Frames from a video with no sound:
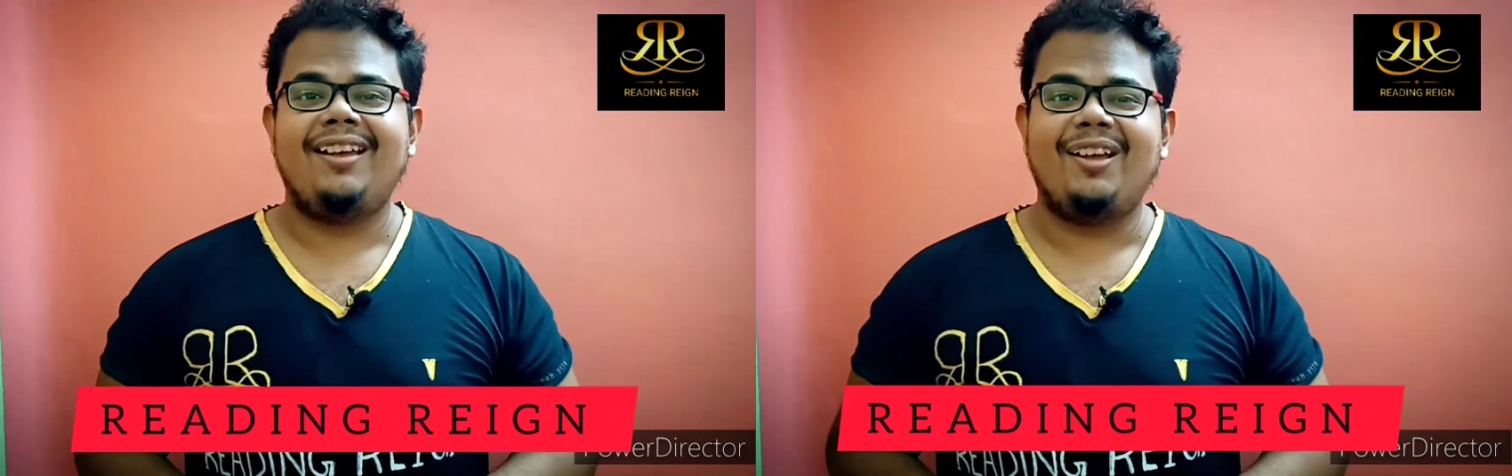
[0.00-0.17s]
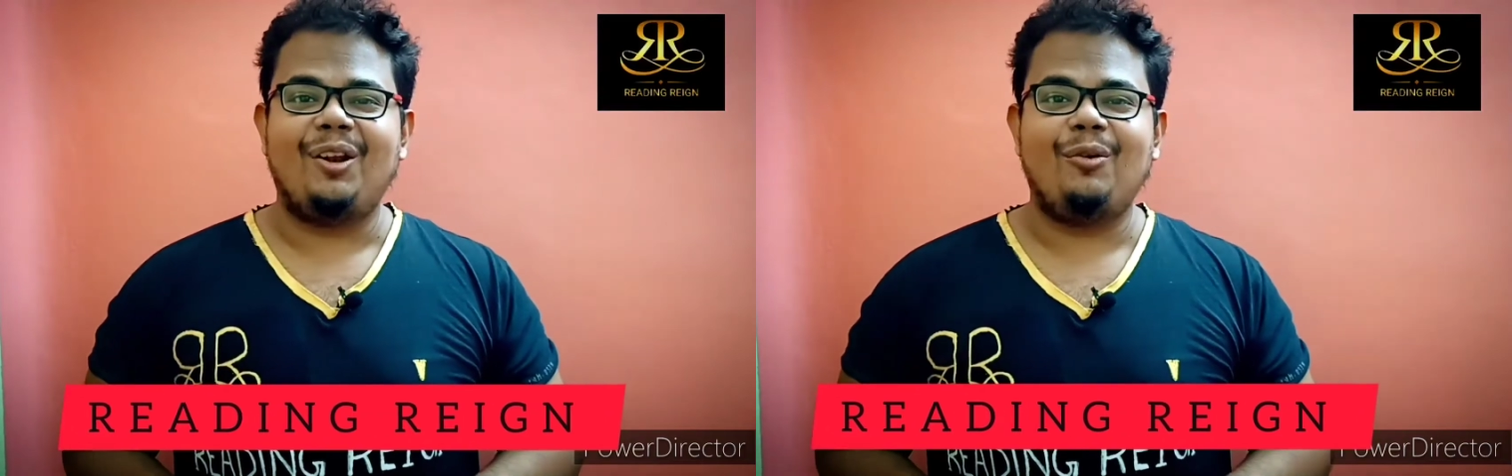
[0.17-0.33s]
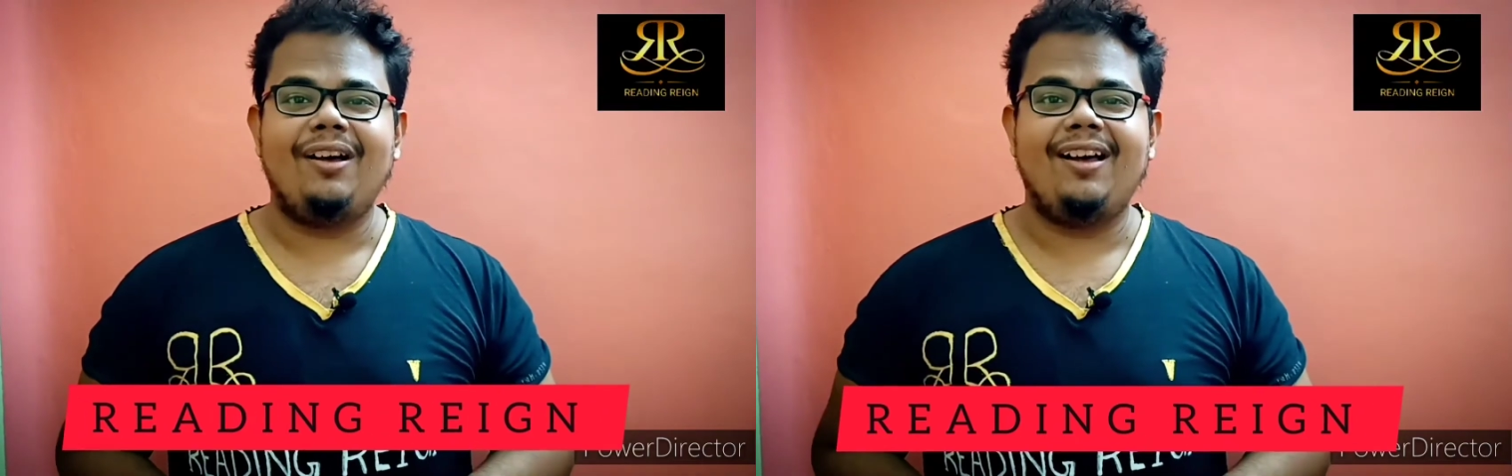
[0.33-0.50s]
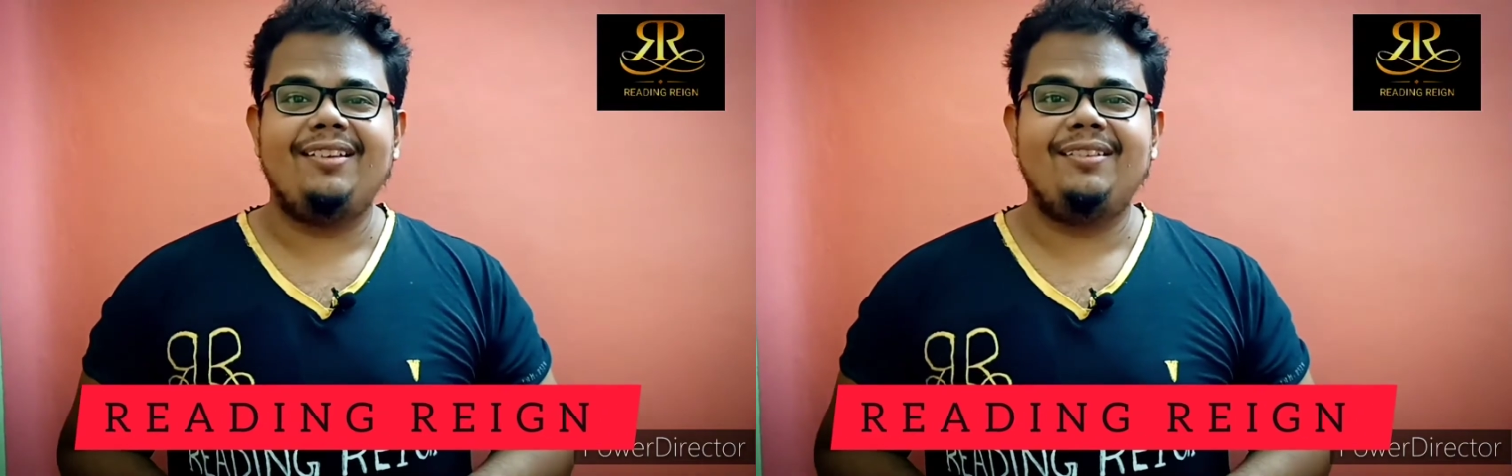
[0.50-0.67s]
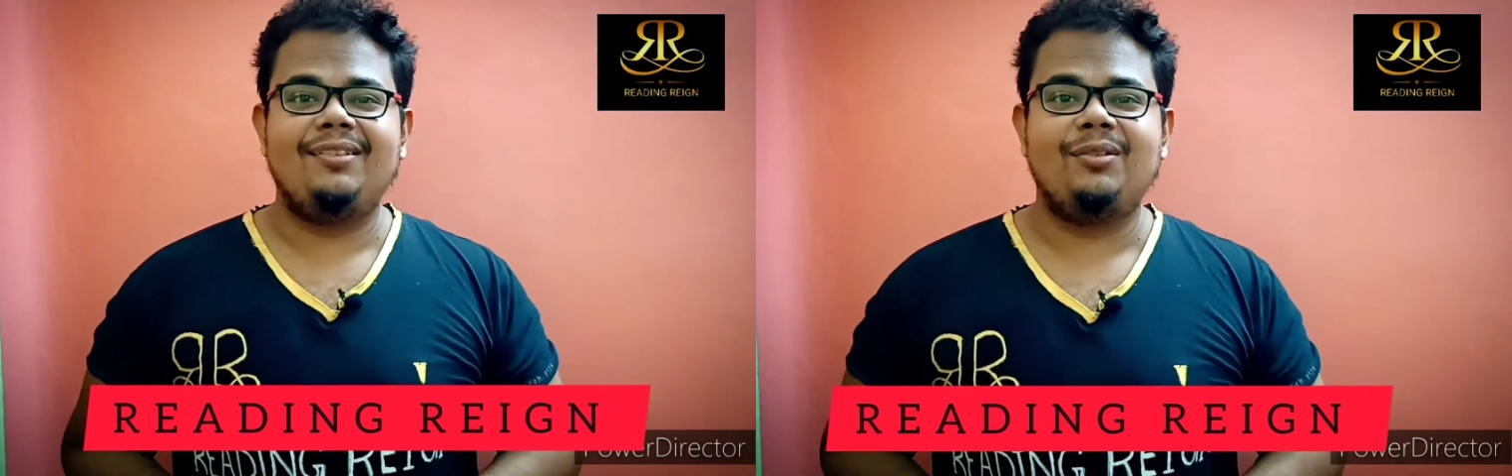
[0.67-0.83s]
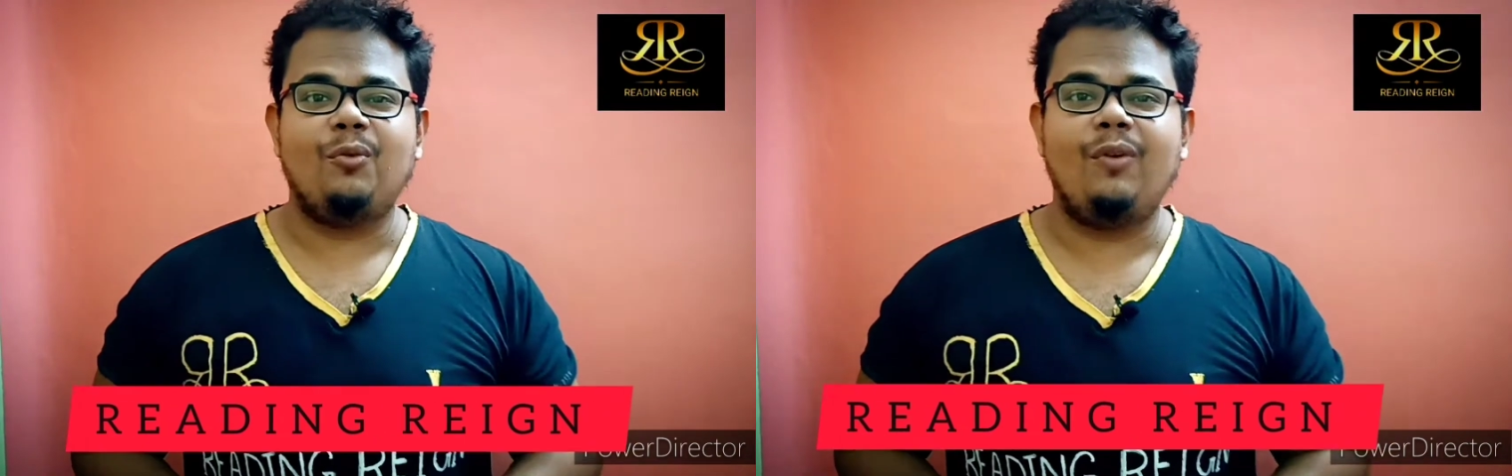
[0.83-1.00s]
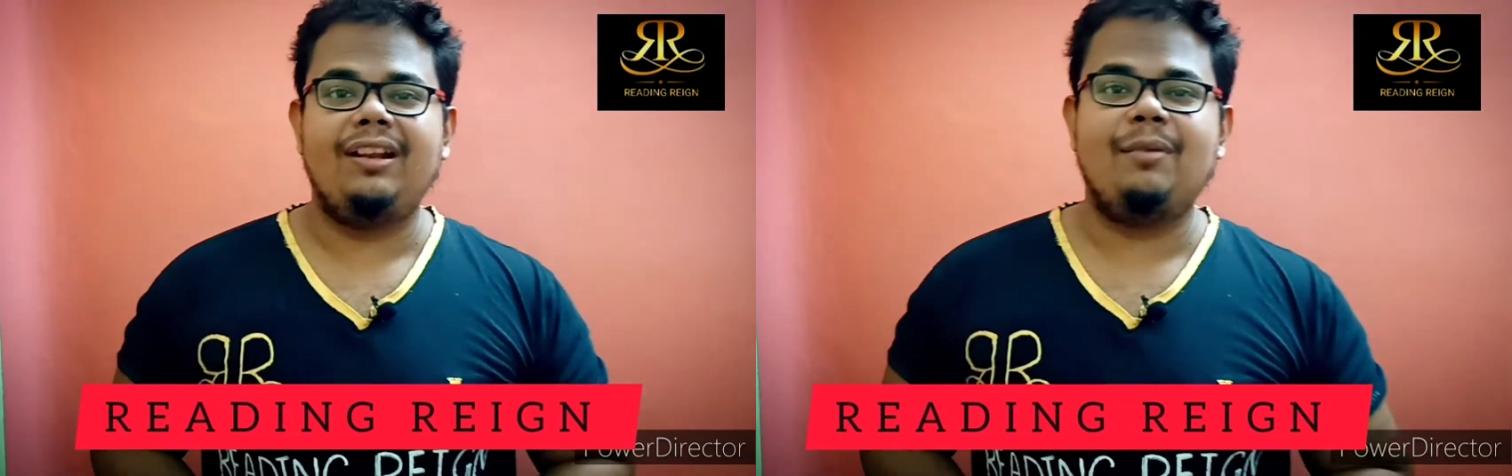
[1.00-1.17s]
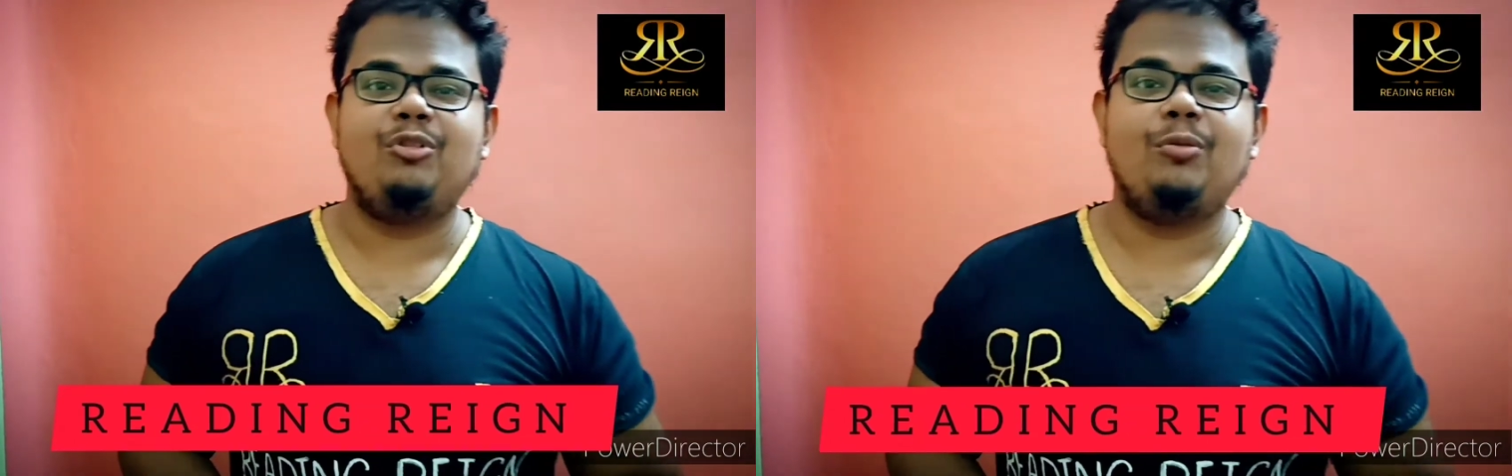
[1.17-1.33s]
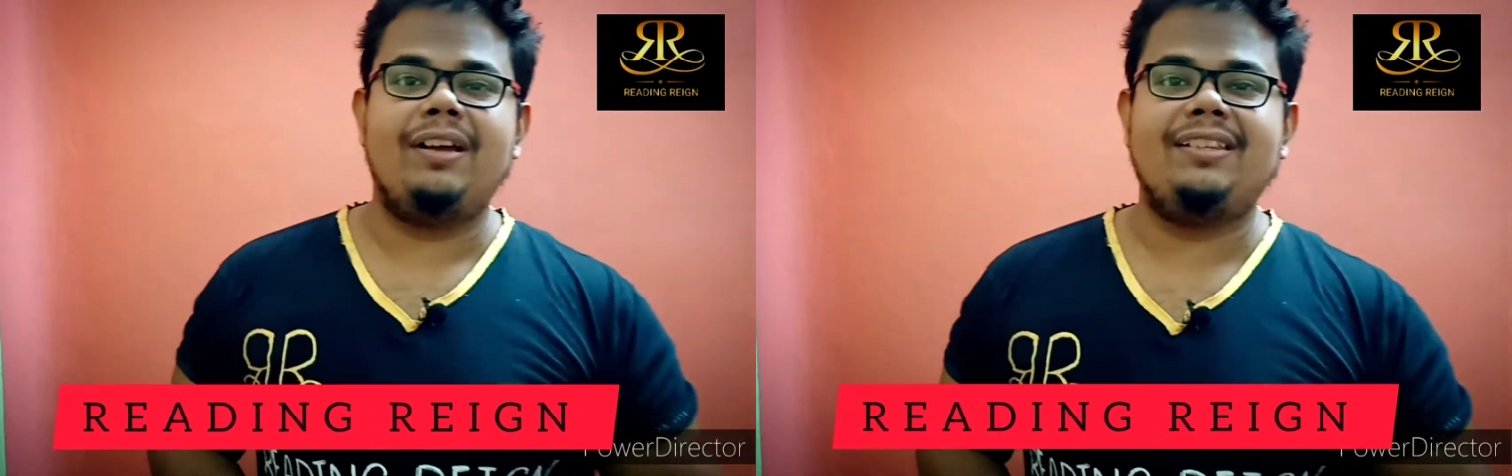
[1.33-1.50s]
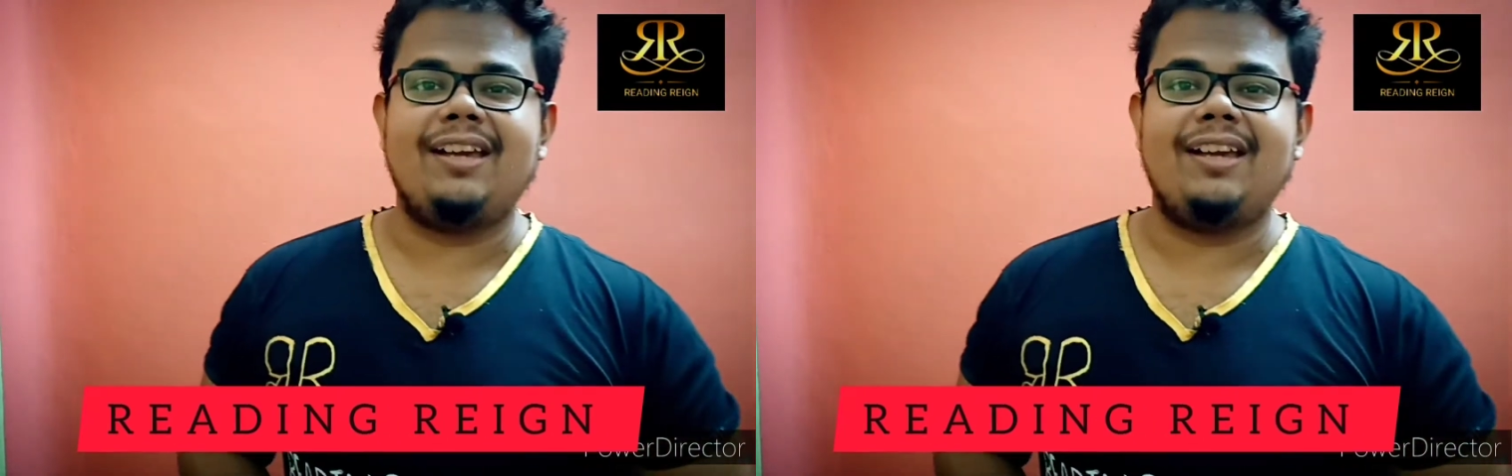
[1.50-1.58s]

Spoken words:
Hello guys, welcome to my